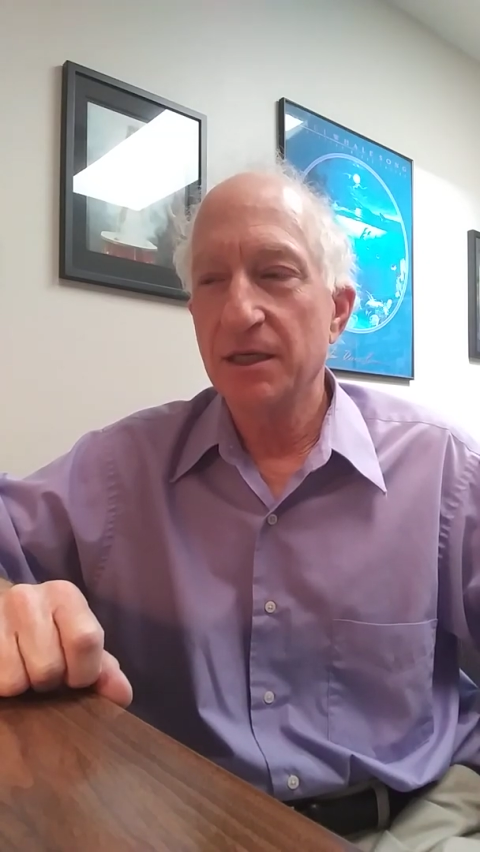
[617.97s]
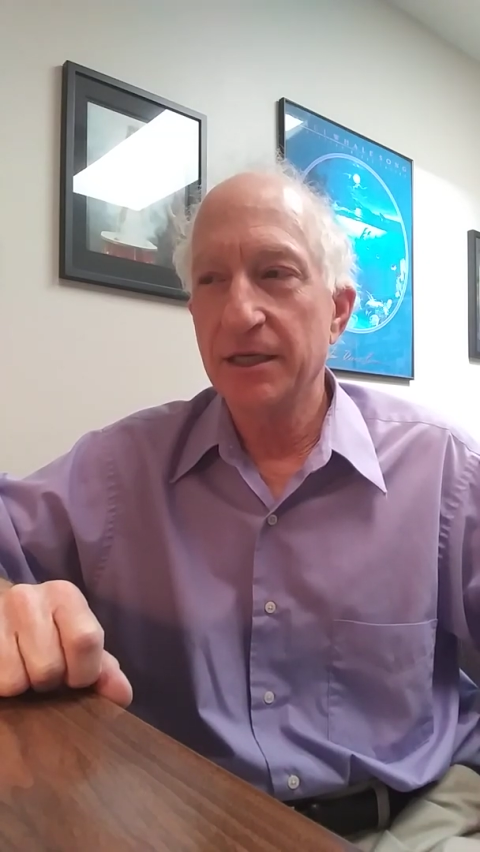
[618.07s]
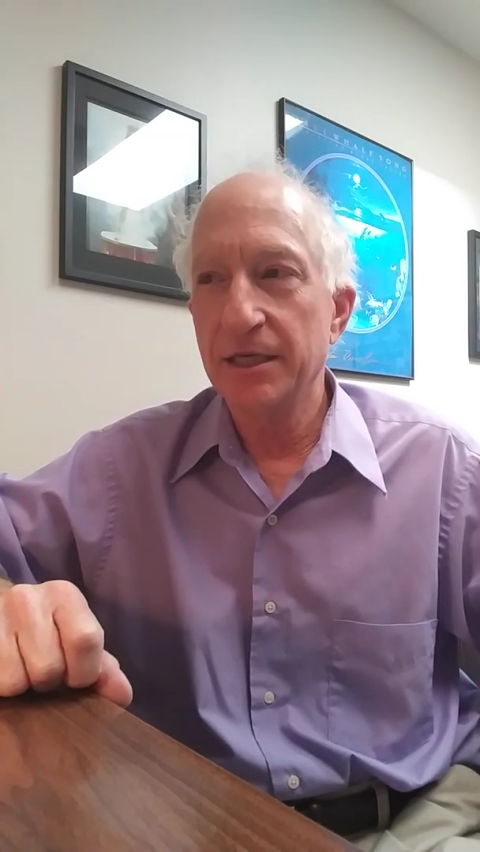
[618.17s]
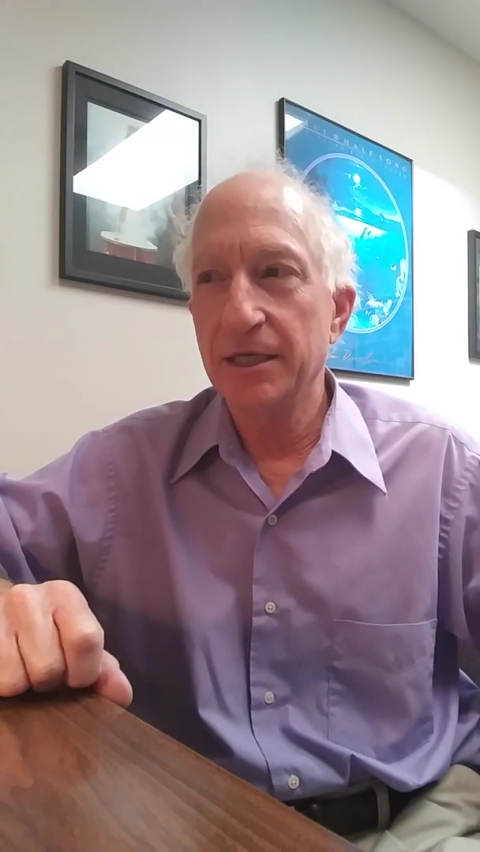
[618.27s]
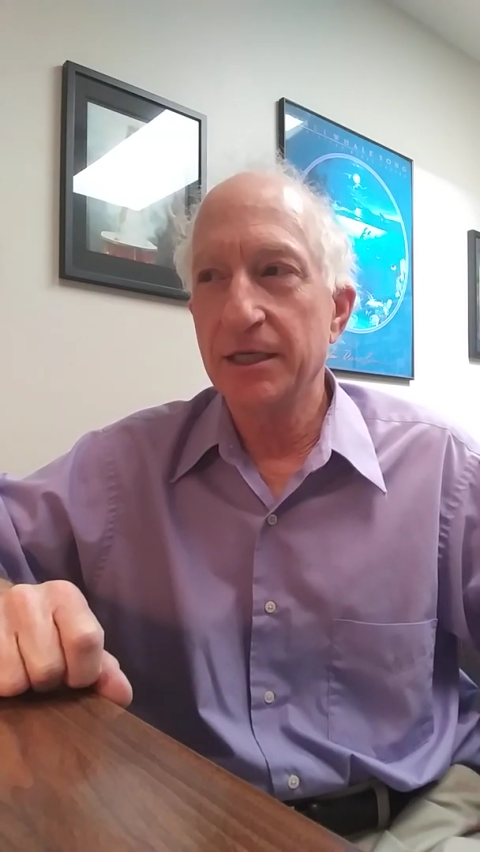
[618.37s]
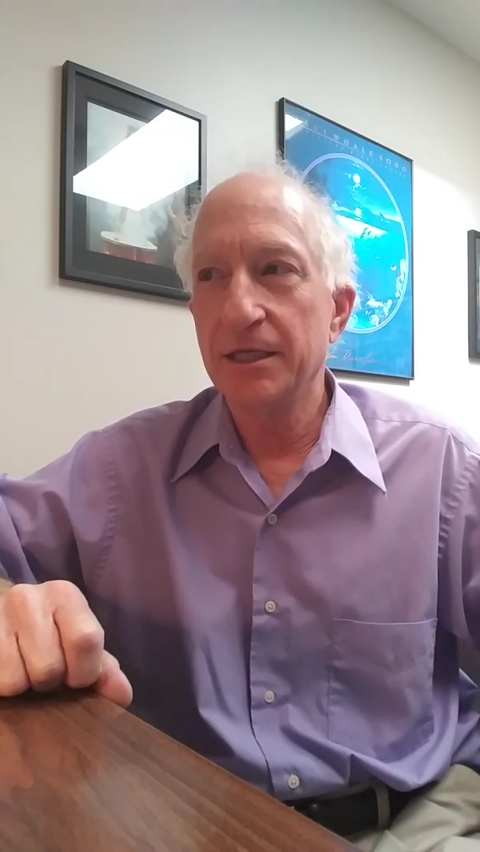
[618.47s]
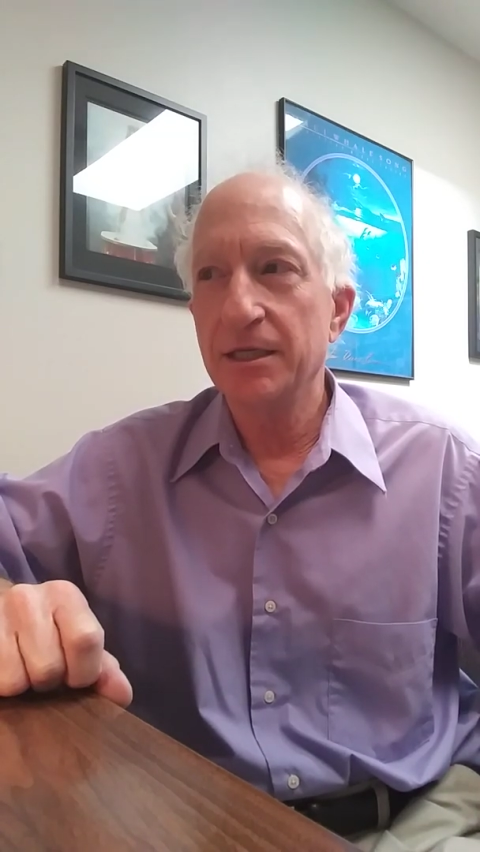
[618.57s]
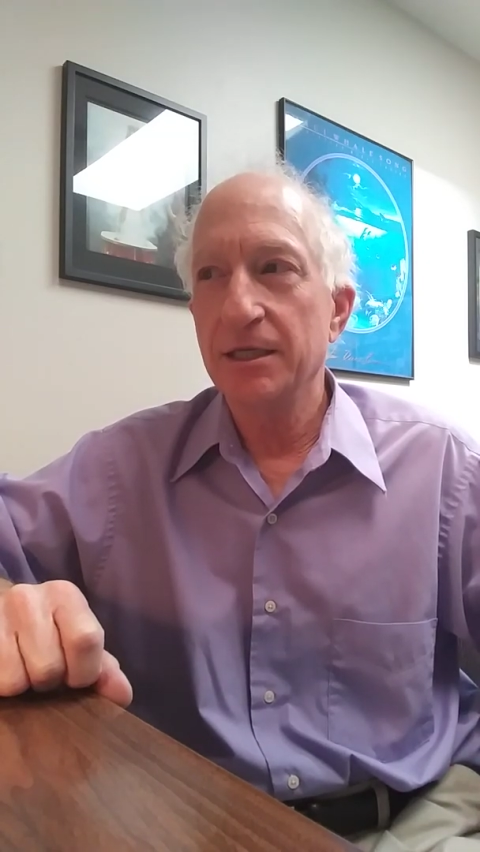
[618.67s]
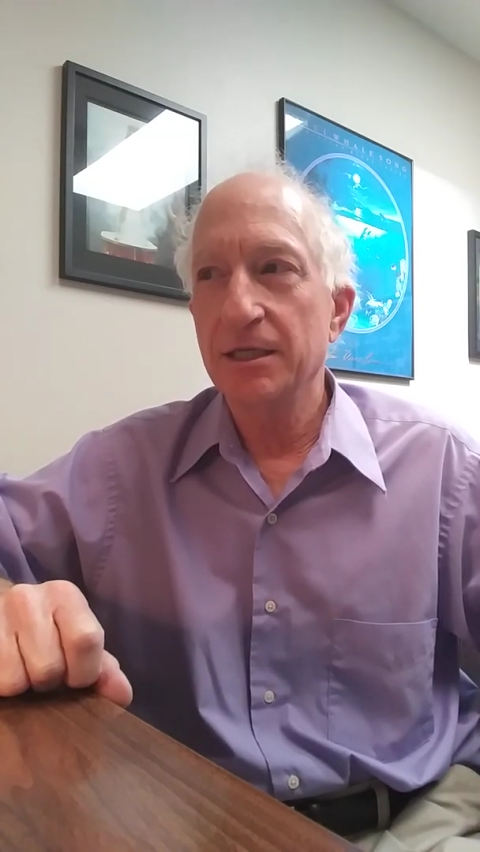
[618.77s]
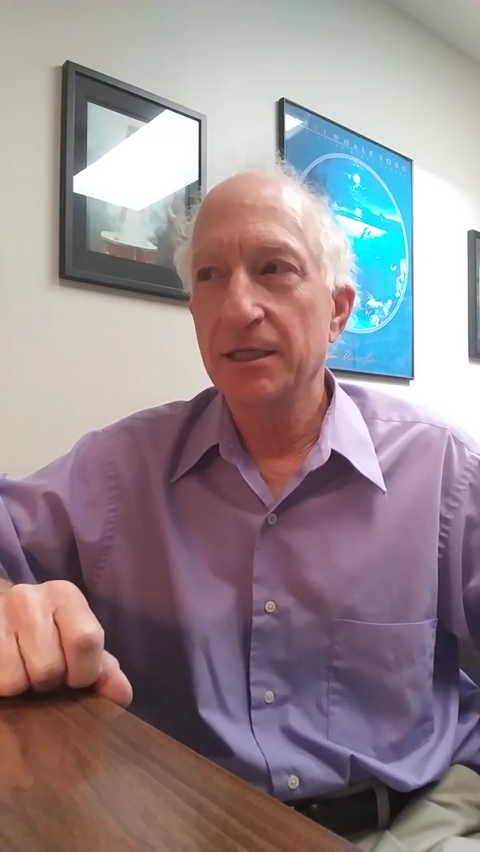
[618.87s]
a
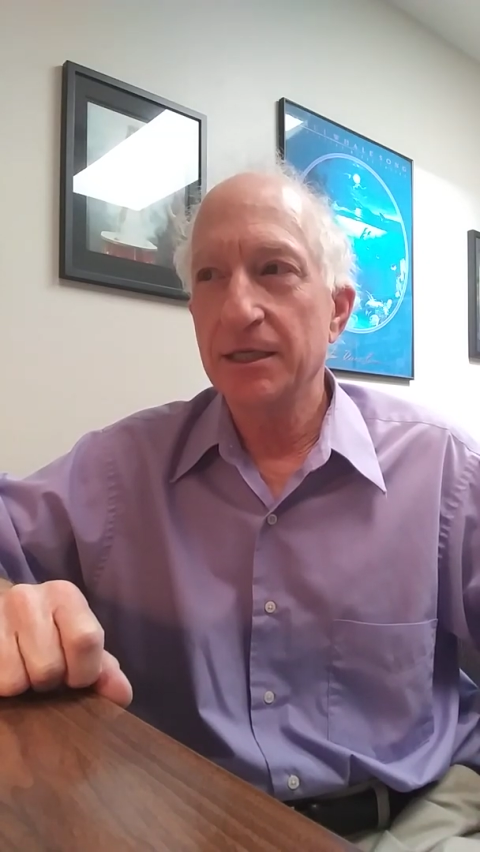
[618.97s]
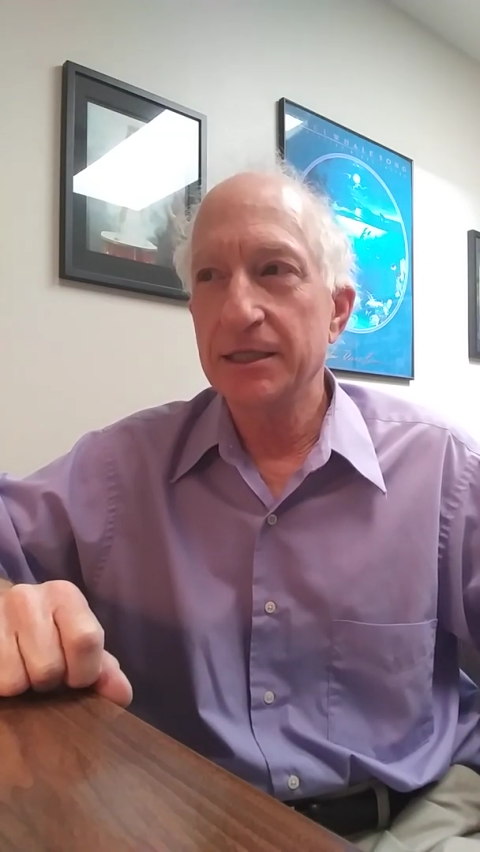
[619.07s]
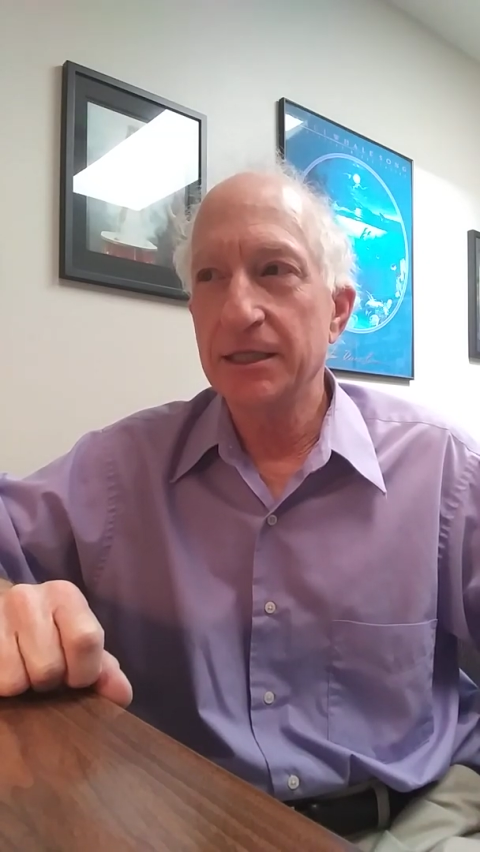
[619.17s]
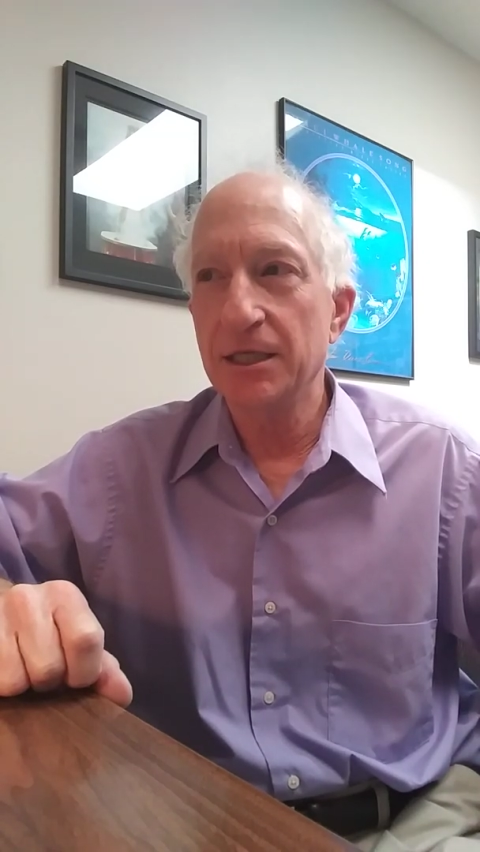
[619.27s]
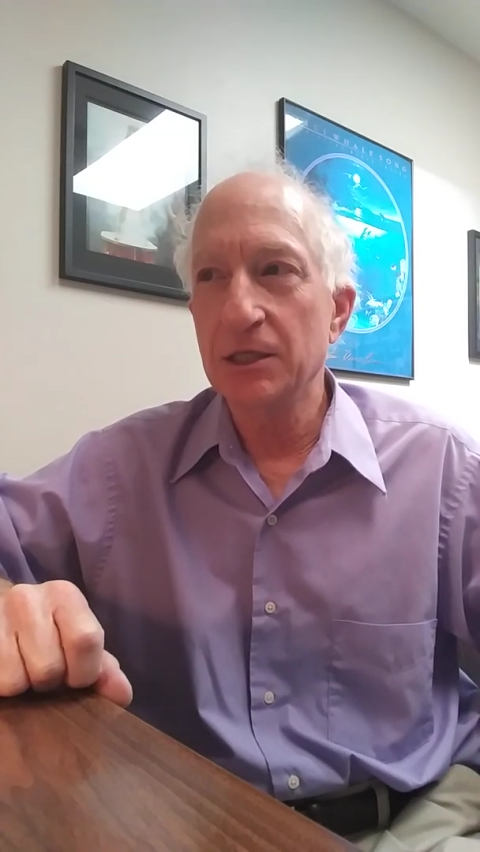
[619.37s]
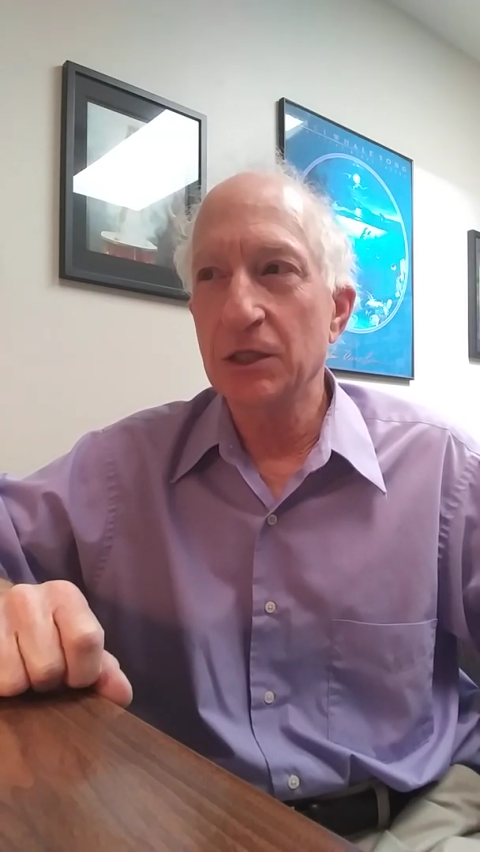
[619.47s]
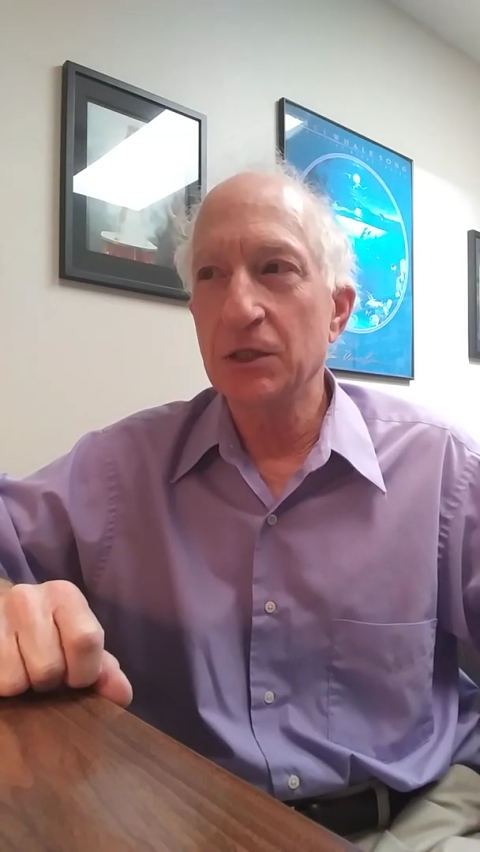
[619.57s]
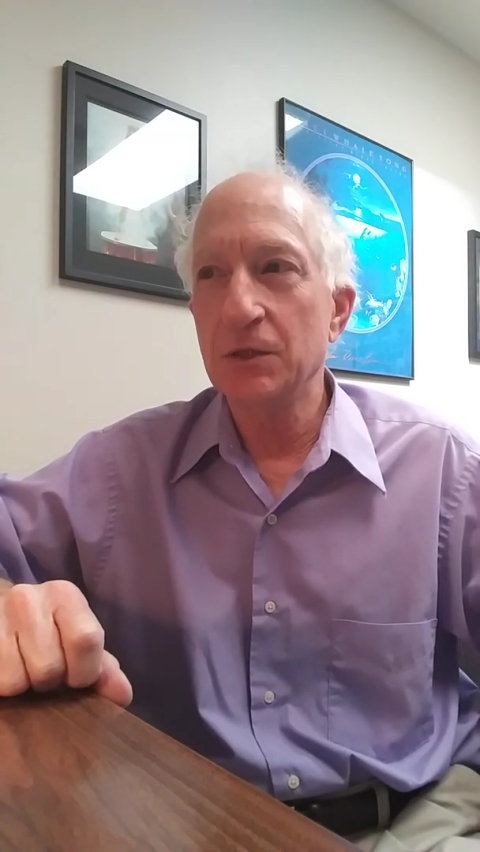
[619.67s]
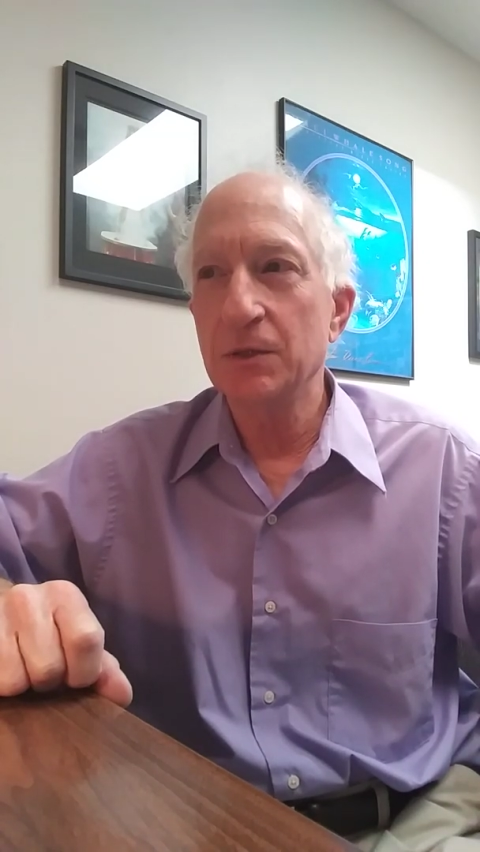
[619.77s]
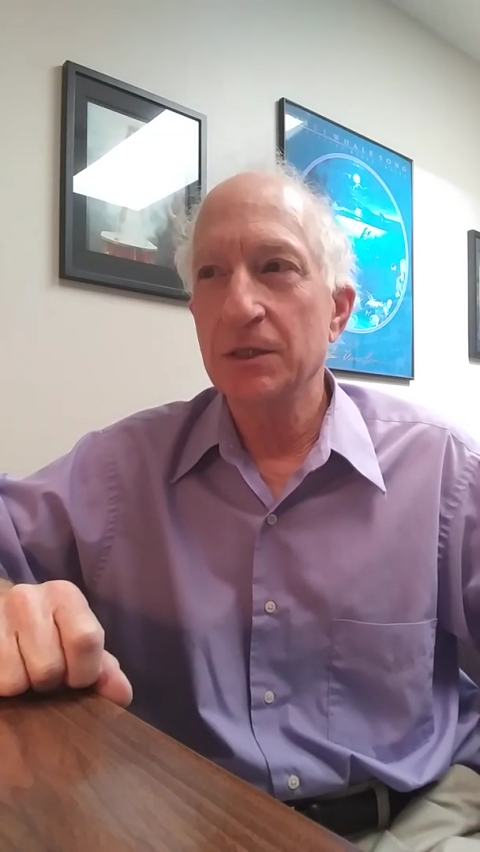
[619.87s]

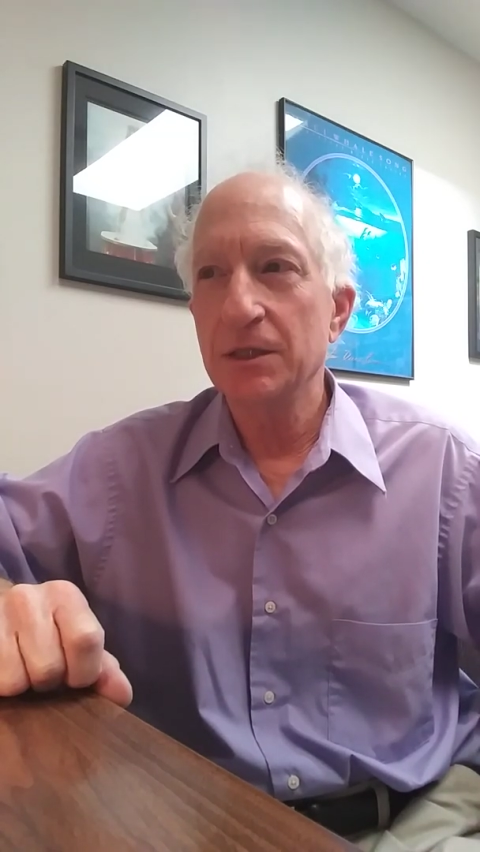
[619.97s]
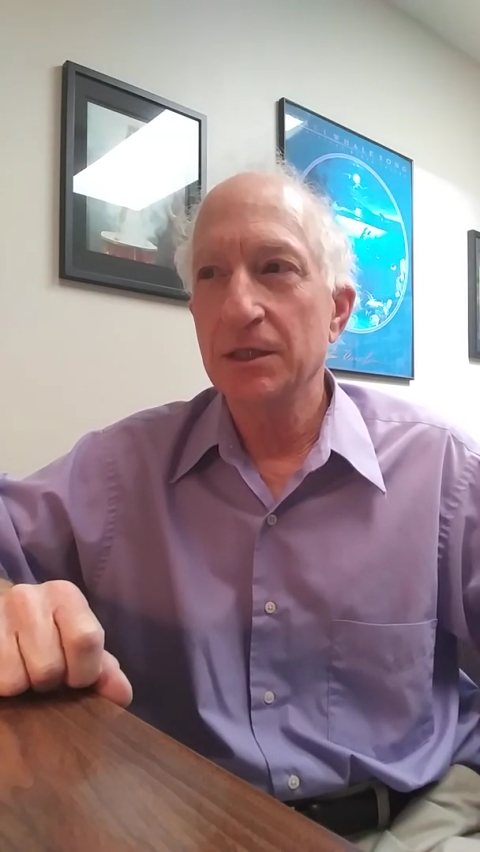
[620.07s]
yellow